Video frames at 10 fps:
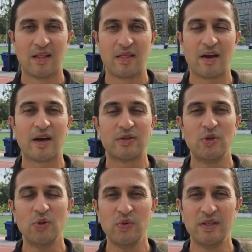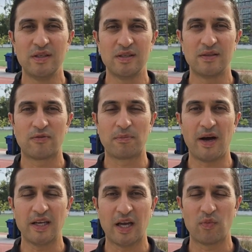there are two reasons for
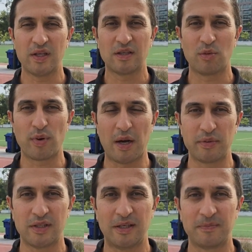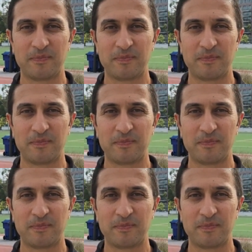buying a rental property.